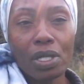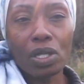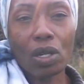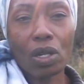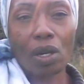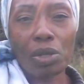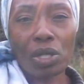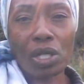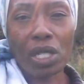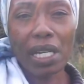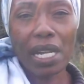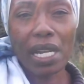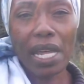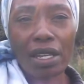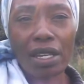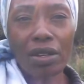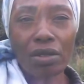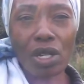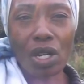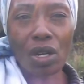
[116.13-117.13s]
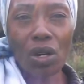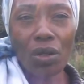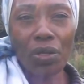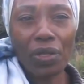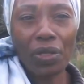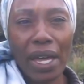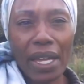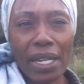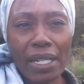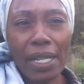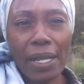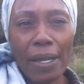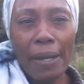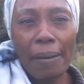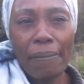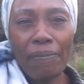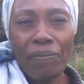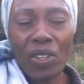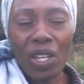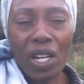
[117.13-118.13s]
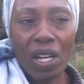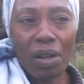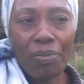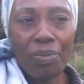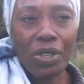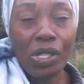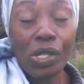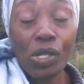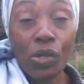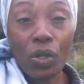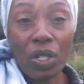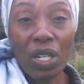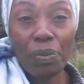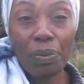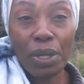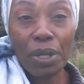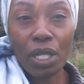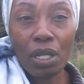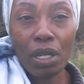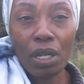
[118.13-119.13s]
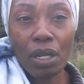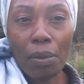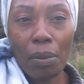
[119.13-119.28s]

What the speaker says: So I'm just going to let you know that this is going to be